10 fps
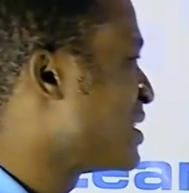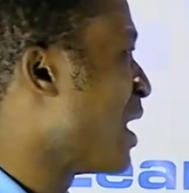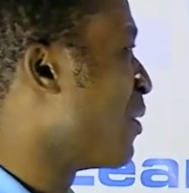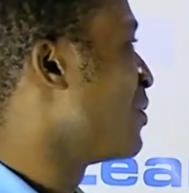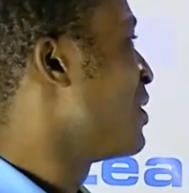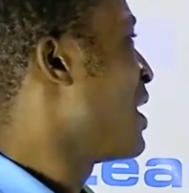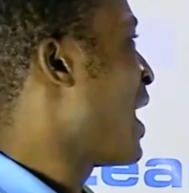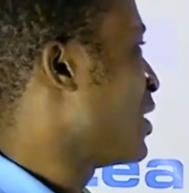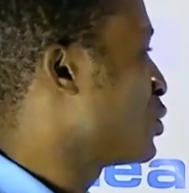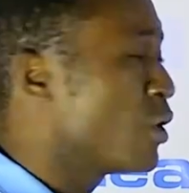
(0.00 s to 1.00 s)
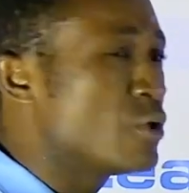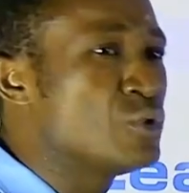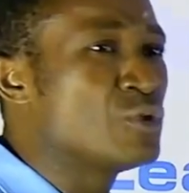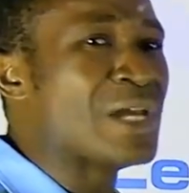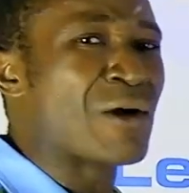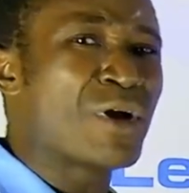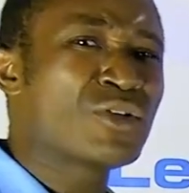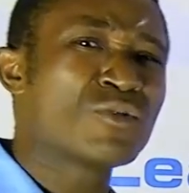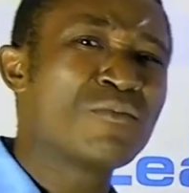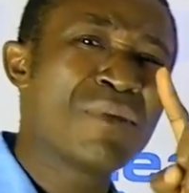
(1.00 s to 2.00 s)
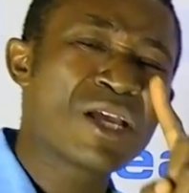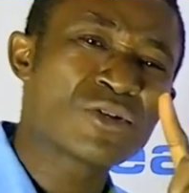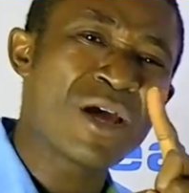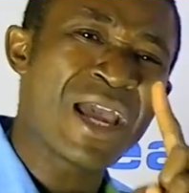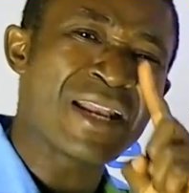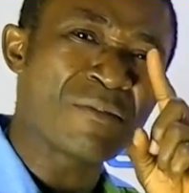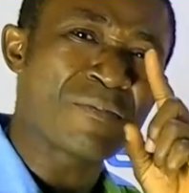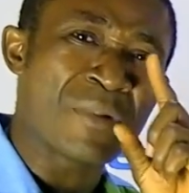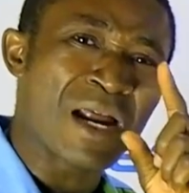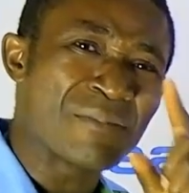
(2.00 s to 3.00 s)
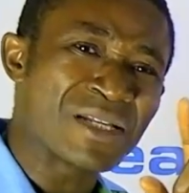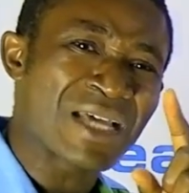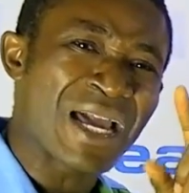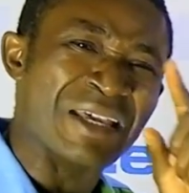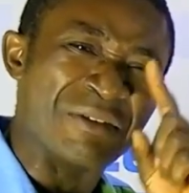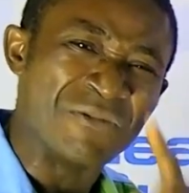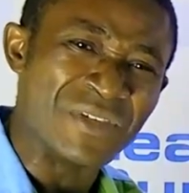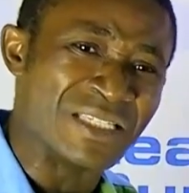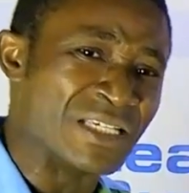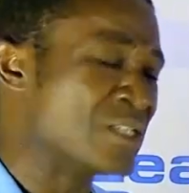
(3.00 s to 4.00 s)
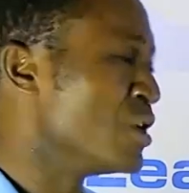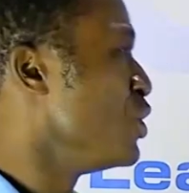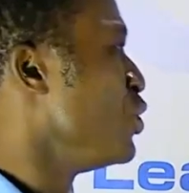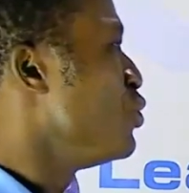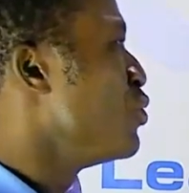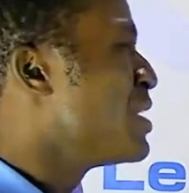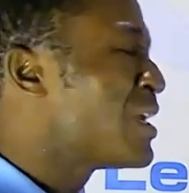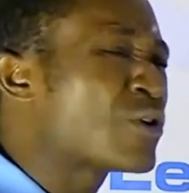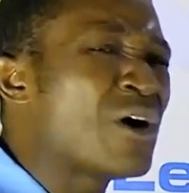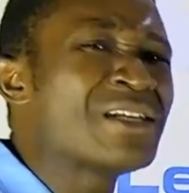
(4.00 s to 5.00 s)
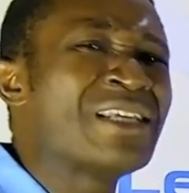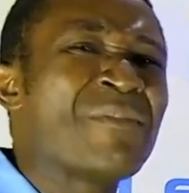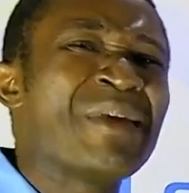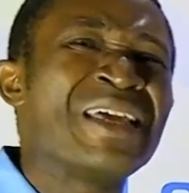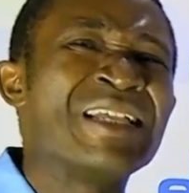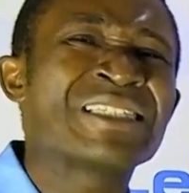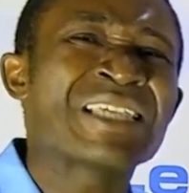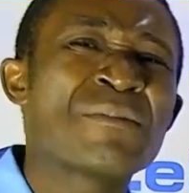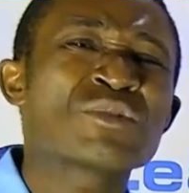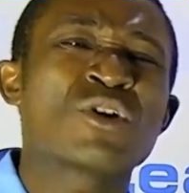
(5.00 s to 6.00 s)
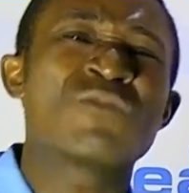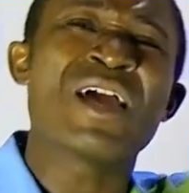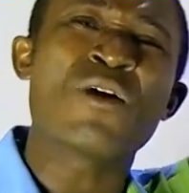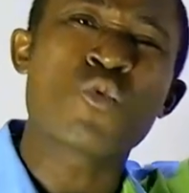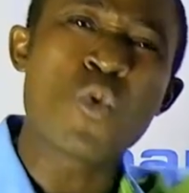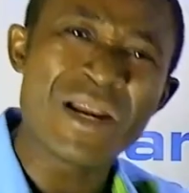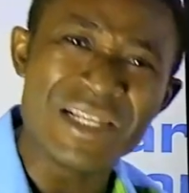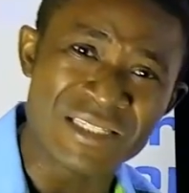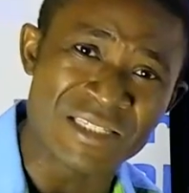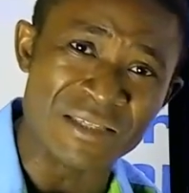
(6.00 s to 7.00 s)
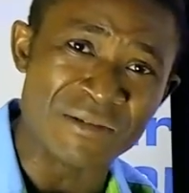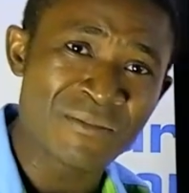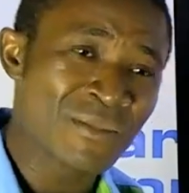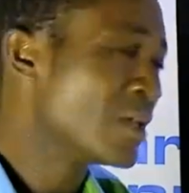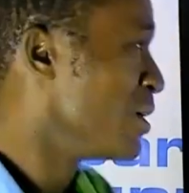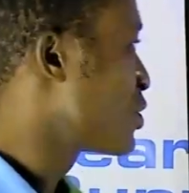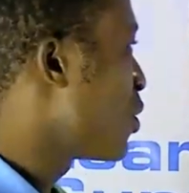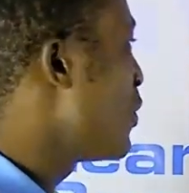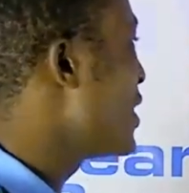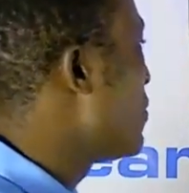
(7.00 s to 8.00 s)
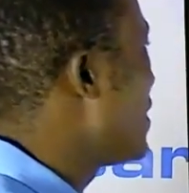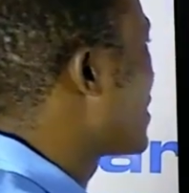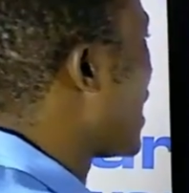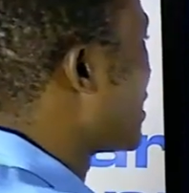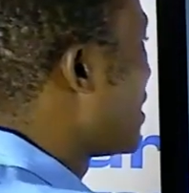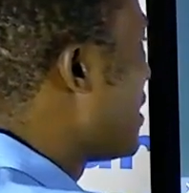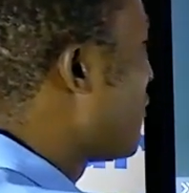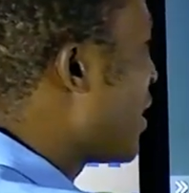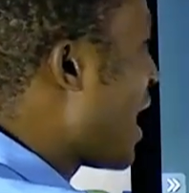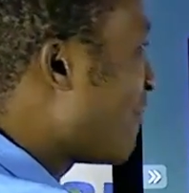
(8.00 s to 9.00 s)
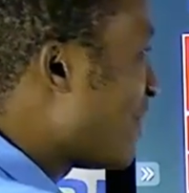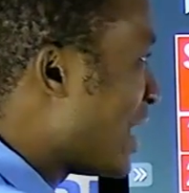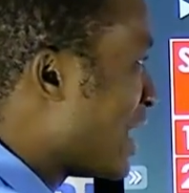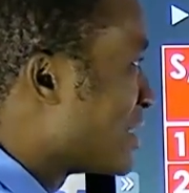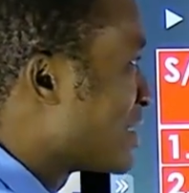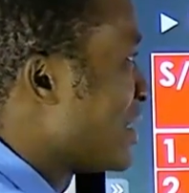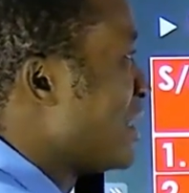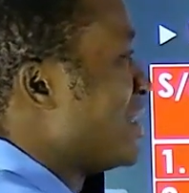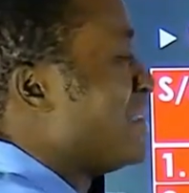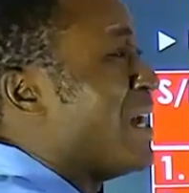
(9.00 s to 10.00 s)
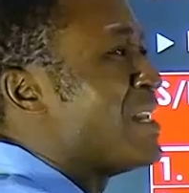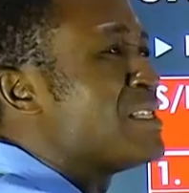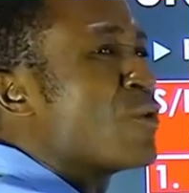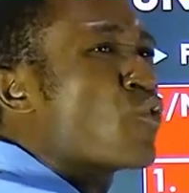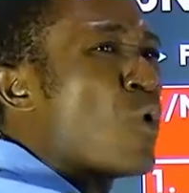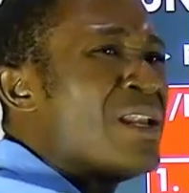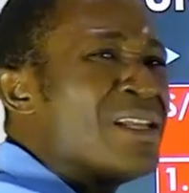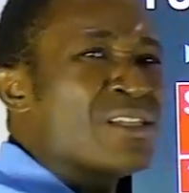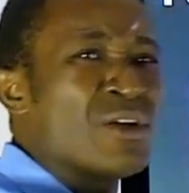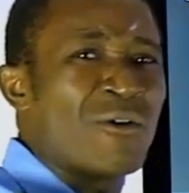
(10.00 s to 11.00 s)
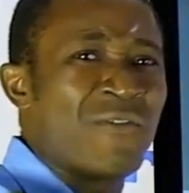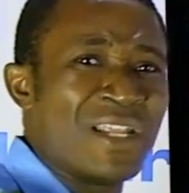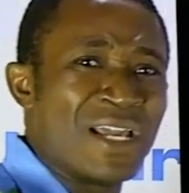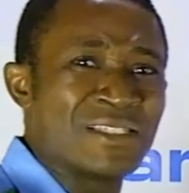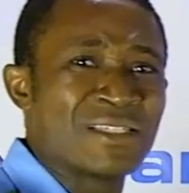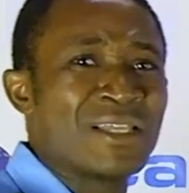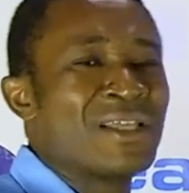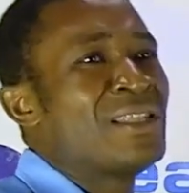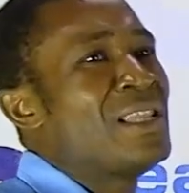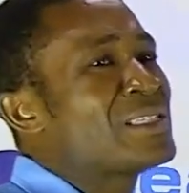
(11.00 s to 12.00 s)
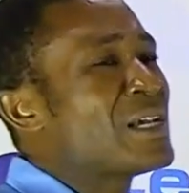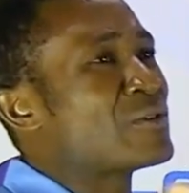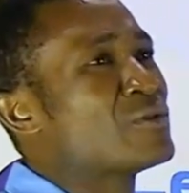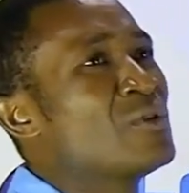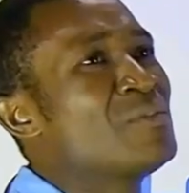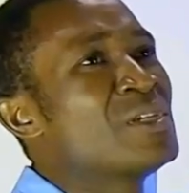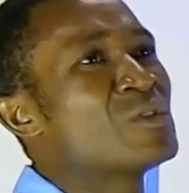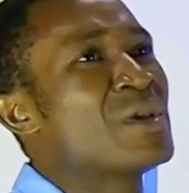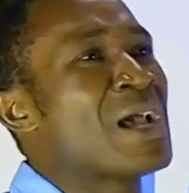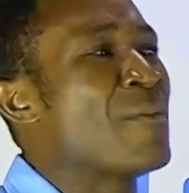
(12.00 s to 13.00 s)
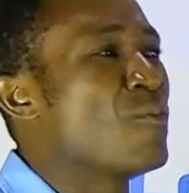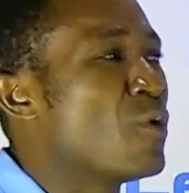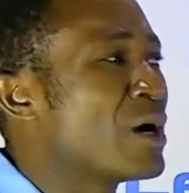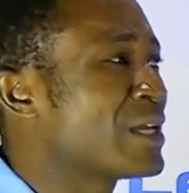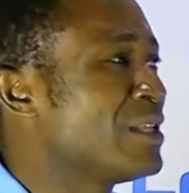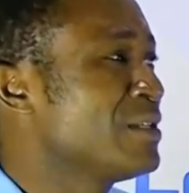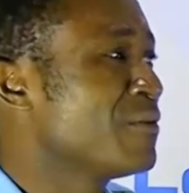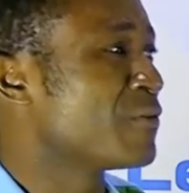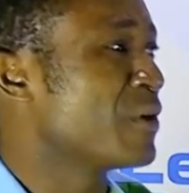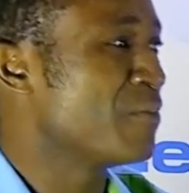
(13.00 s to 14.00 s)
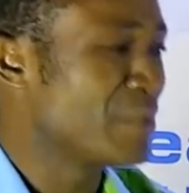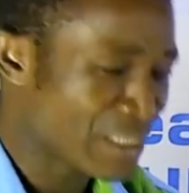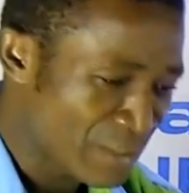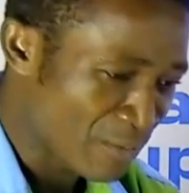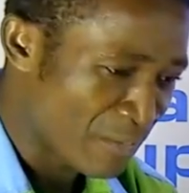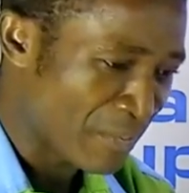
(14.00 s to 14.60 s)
now, I told you that once you measure any parameter in physics, you record them in terms of their quality. So, which means that if you have length, there is a quality of length. Let's assume this way. I'm walking from this